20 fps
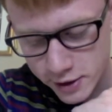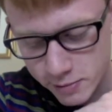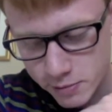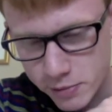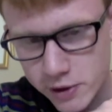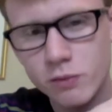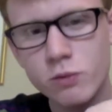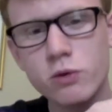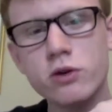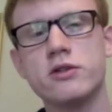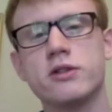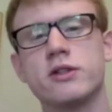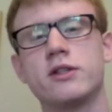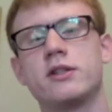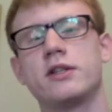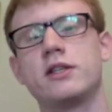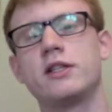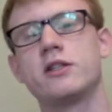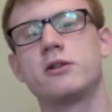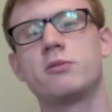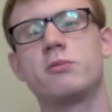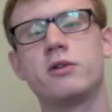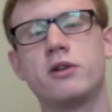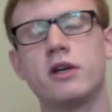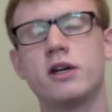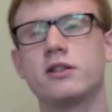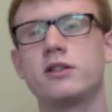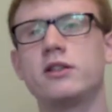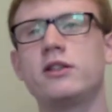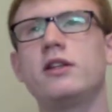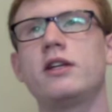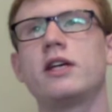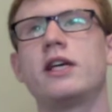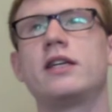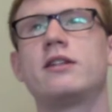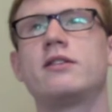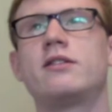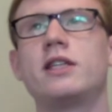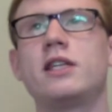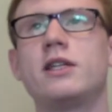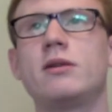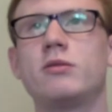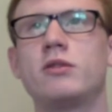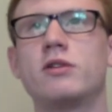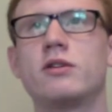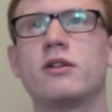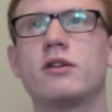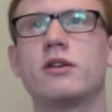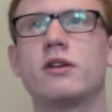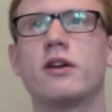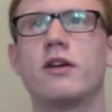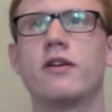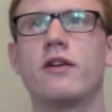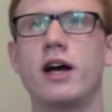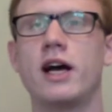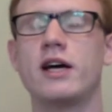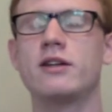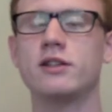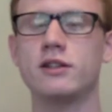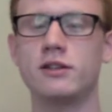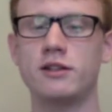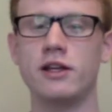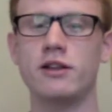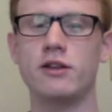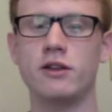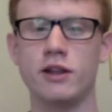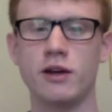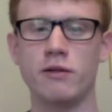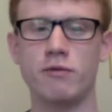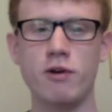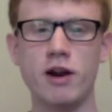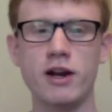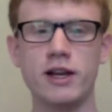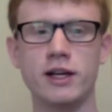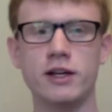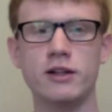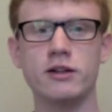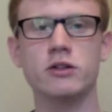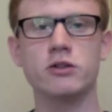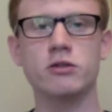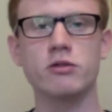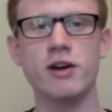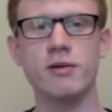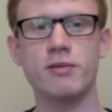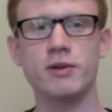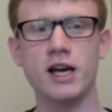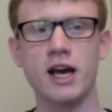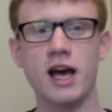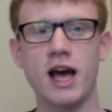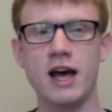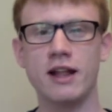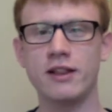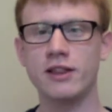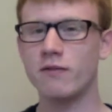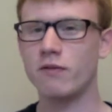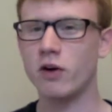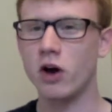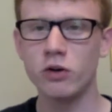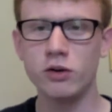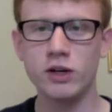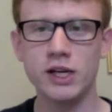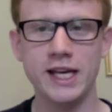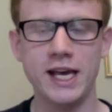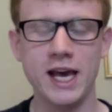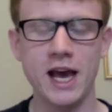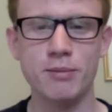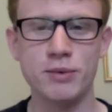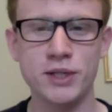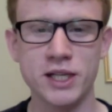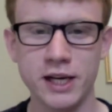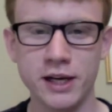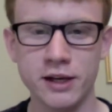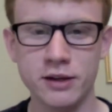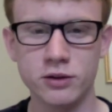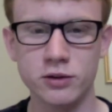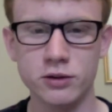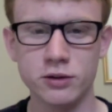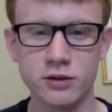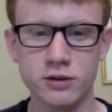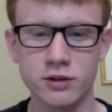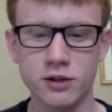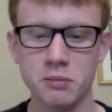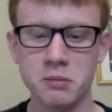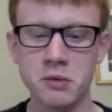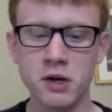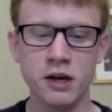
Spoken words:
But it wasn't in this production. It seems, as I said, that they've read it in the script and they've only kept it in due to some